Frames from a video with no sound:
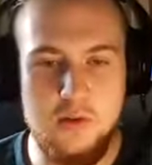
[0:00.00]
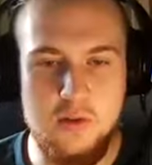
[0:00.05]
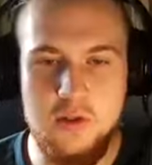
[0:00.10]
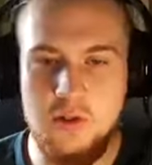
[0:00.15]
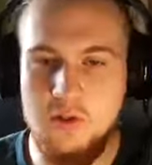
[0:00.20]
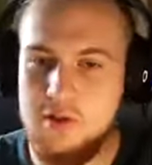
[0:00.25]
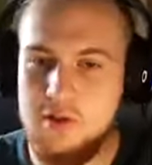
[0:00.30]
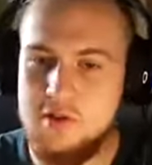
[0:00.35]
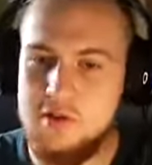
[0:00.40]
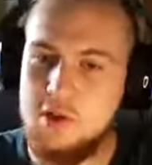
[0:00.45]
You
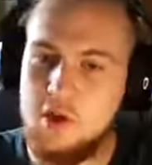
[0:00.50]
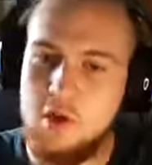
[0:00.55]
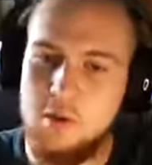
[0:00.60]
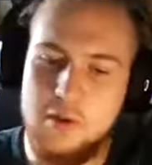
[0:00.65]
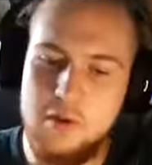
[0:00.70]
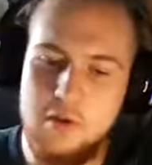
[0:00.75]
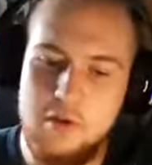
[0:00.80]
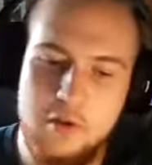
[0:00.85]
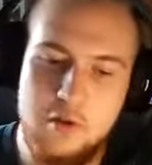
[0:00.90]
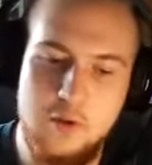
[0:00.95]
don't need to go
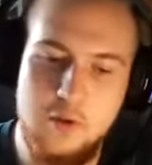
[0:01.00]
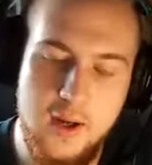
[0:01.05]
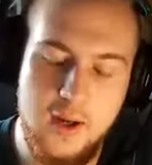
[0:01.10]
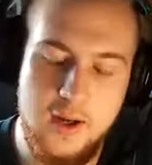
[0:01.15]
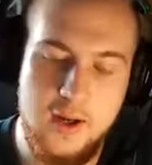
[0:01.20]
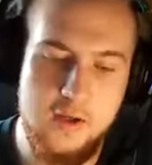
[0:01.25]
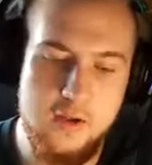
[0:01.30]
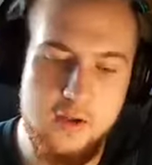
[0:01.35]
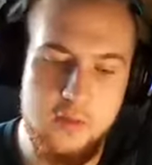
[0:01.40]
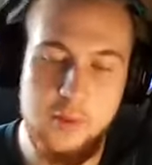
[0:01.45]
and do
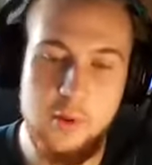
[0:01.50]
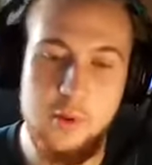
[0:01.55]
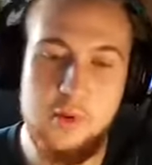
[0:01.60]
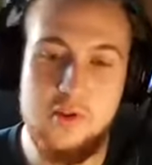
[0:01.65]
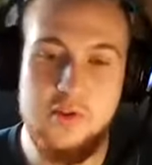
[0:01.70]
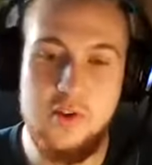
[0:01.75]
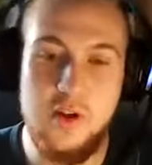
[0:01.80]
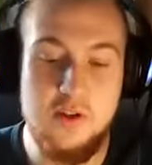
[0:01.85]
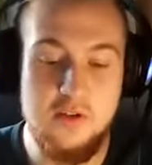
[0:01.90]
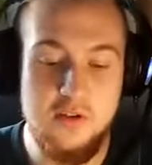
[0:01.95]
a
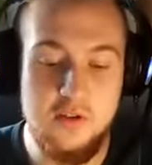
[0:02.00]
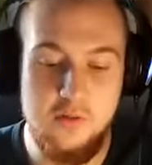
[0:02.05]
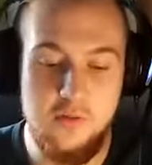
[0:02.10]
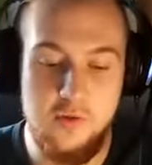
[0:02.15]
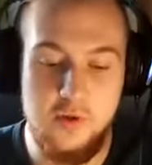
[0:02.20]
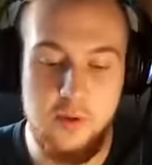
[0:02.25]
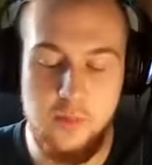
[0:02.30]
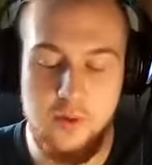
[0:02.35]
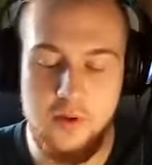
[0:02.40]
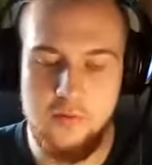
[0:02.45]
computer science
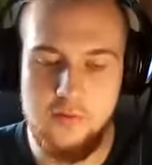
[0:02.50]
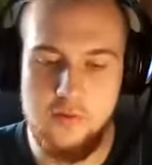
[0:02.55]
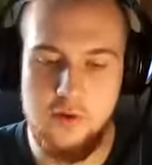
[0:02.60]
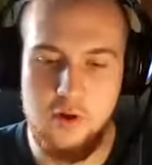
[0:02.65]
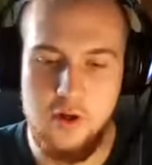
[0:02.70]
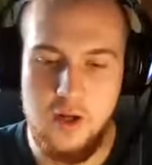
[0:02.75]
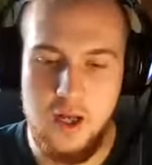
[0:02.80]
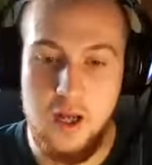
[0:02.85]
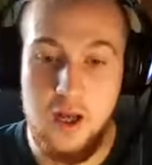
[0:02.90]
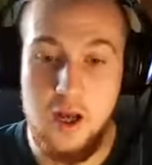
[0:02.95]
degree where you've
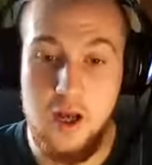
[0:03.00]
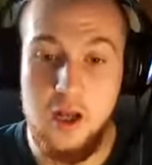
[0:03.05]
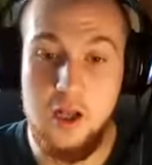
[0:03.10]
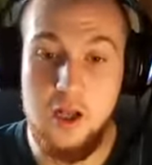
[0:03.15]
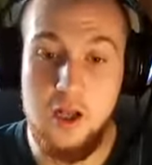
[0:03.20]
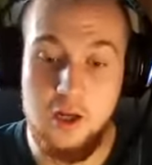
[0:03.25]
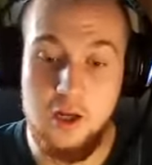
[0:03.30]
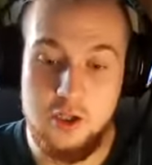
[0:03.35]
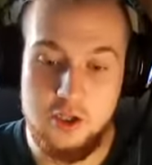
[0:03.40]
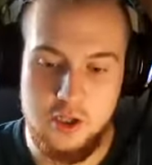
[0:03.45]
got a
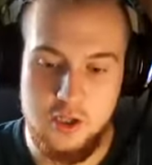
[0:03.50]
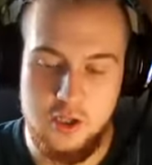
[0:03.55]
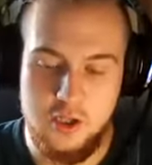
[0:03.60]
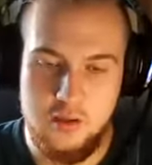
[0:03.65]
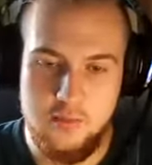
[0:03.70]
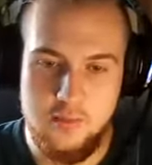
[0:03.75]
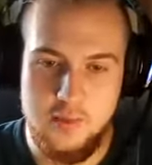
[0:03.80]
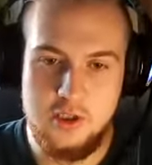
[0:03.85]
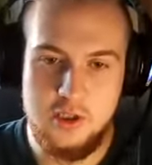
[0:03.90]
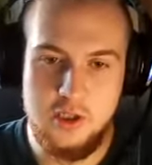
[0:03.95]
larger,
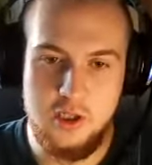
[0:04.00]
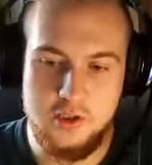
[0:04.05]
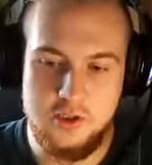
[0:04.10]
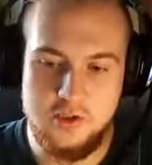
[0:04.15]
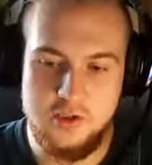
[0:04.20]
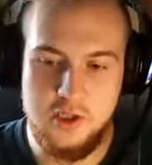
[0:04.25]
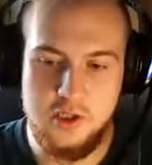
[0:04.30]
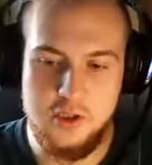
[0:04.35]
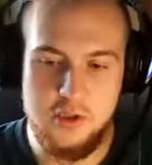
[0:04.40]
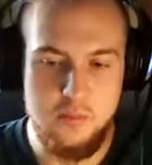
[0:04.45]
much larger
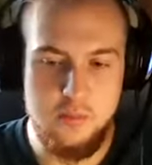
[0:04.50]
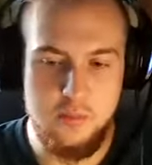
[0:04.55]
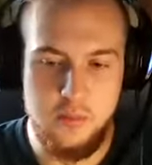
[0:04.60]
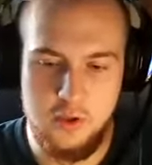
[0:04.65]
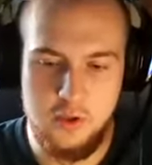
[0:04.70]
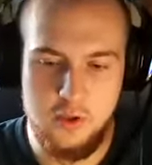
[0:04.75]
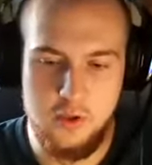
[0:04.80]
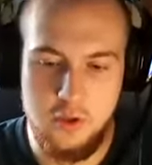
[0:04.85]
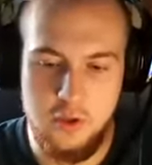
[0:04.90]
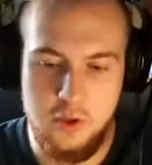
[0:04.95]
section,
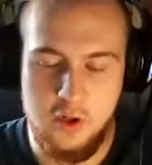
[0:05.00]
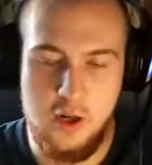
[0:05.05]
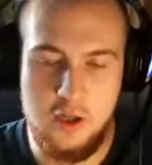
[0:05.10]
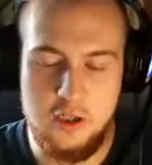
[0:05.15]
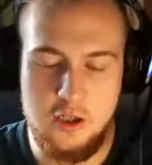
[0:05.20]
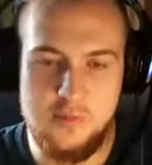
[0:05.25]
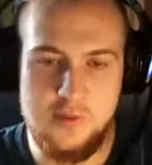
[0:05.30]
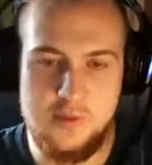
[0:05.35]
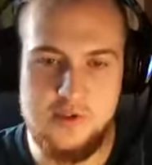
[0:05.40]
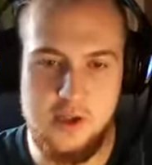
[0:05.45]
but not
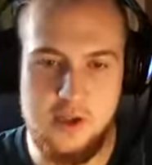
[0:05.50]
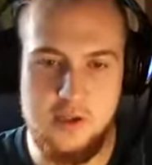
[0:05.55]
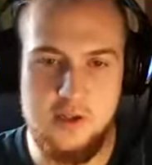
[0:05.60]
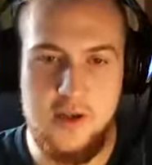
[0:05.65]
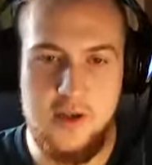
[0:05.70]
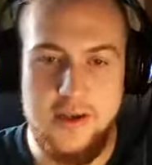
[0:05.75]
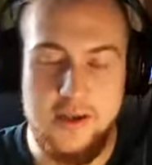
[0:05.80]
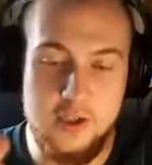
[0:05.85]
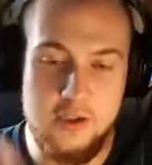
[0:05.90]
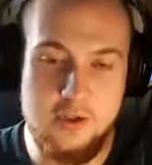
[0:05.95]
100%.
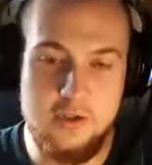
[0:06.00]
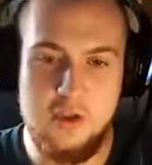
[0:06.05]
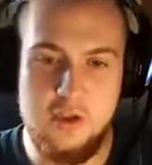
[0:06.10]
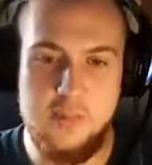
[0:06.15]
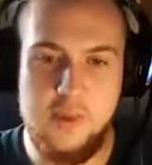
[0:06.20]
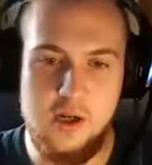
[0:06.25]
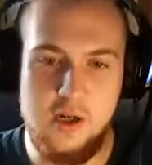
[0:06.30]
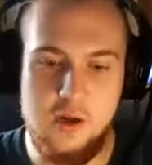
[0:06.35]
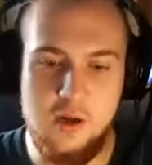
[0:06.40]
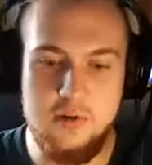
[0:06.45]
It's just
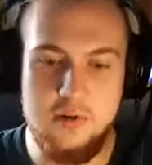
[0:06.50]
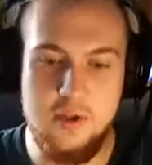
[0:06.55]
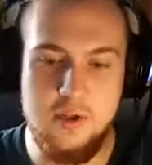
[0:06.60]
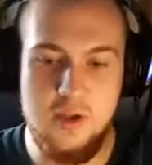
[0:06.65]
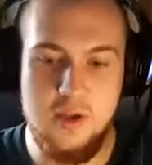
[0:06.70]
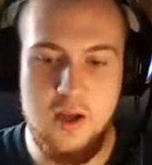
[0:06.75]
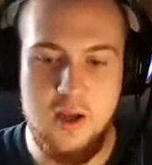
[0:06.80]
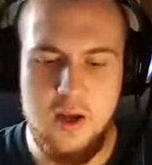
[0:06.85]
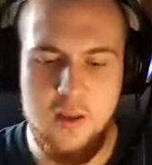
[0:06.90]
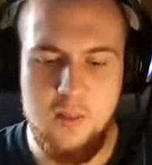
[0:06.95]
about coding.